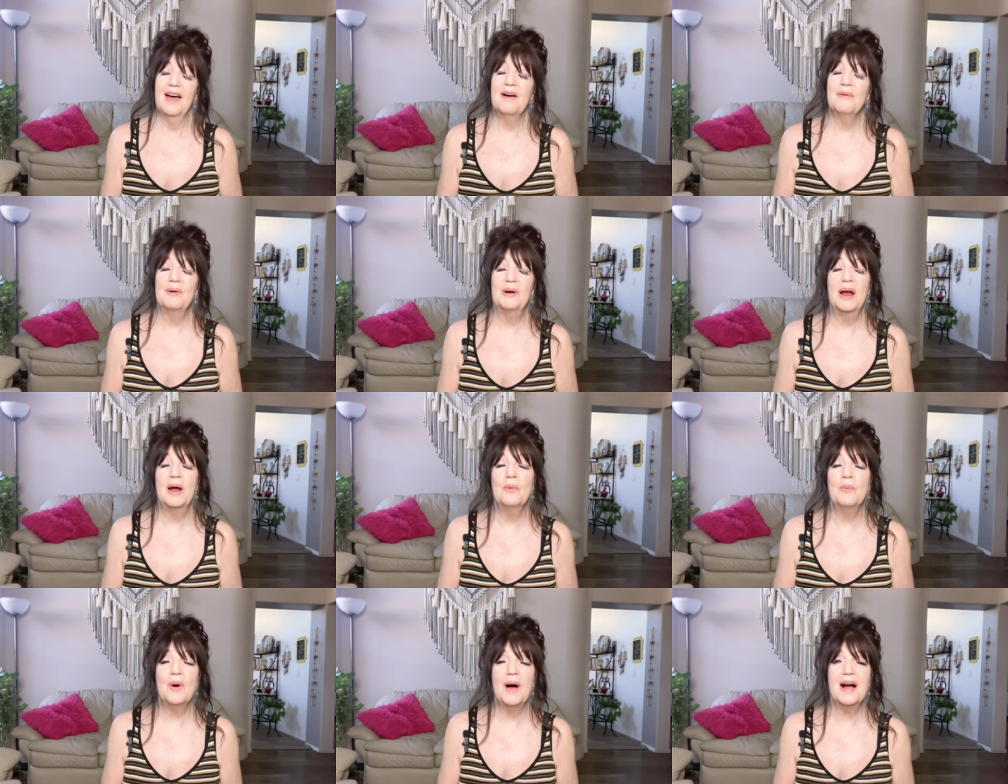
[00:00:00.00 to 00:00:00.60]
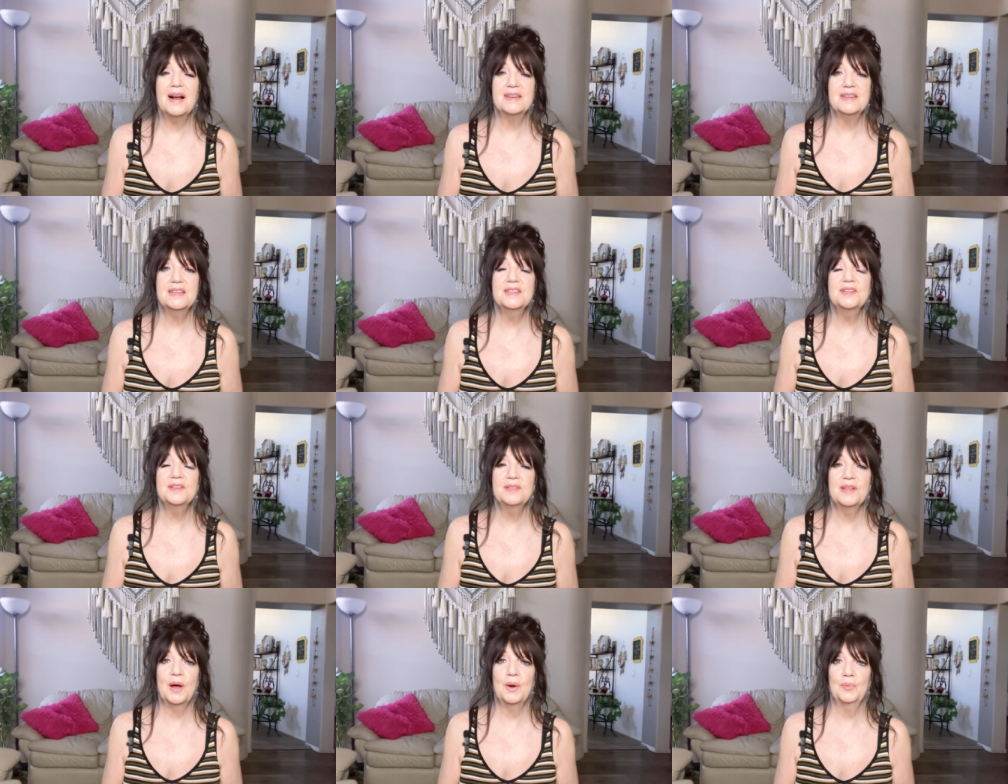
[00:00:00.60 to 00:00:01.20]
And when I walked
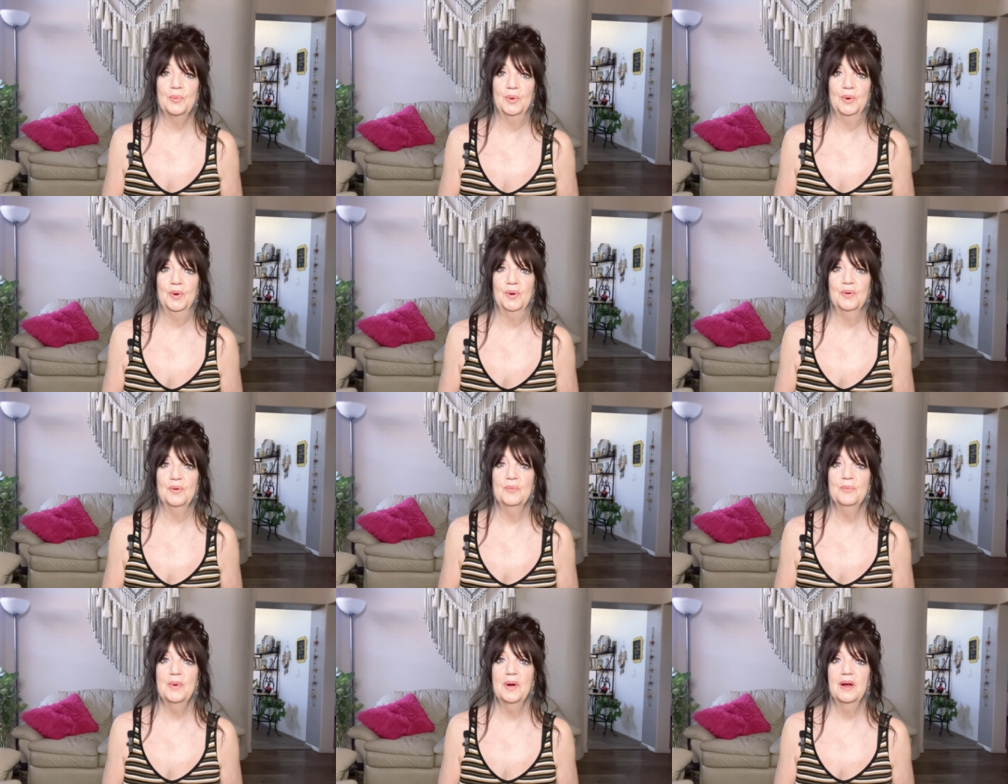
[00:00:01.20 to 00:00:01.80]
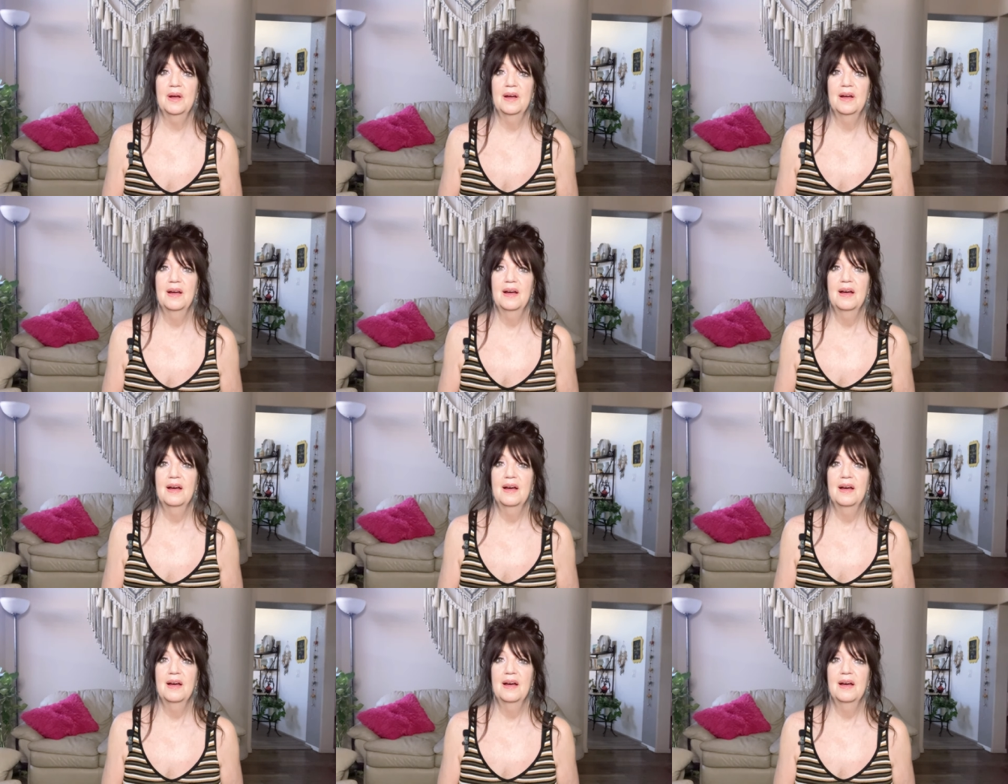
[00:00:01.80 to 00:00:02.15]
into that room,